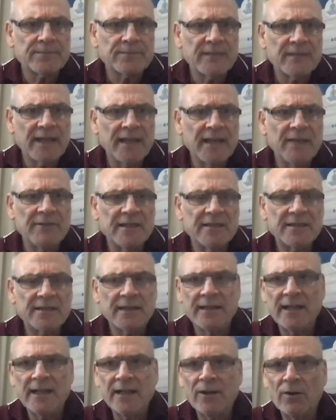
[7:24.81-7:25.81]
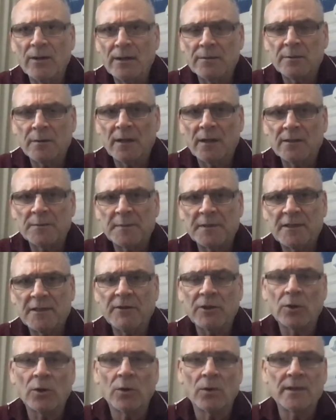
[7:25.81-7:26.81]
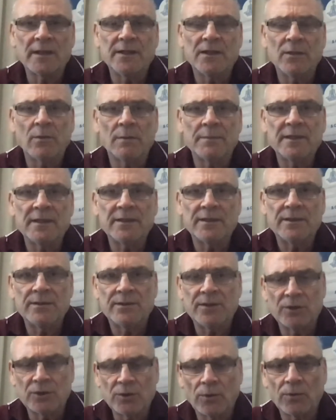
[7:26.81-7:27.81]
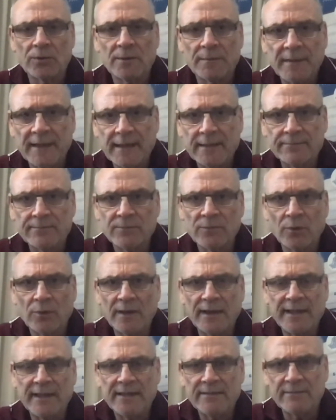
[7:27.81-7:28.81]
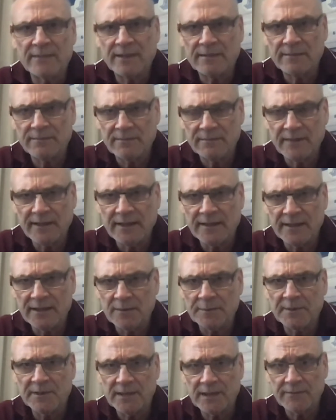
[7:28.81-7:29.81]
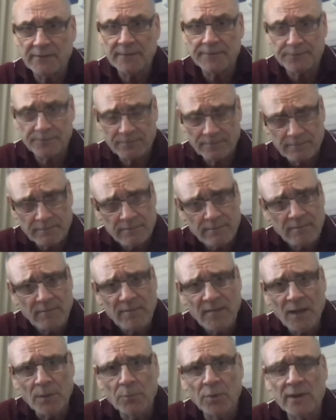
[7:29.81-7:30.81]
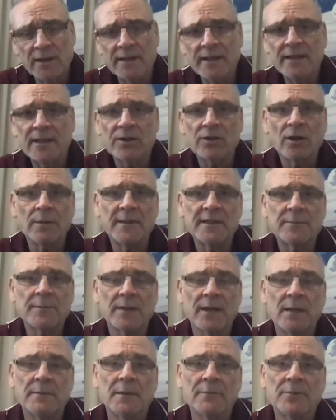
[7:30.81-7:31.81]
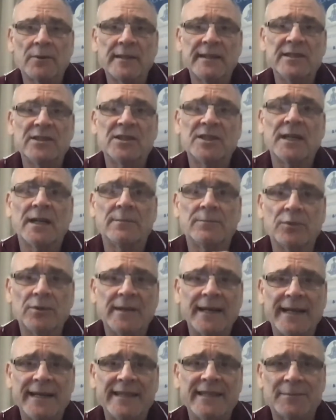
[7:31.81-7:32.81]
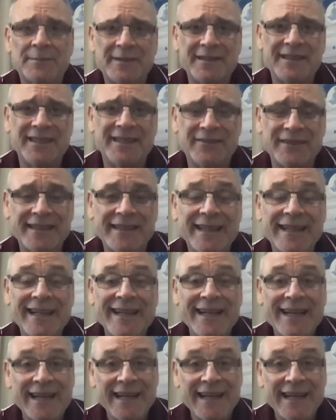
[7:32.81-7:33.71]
yeah, if there's a, a specific oil that you want me to to talk about or any you know, anything specific, put it in the comments below, but please don't put any specific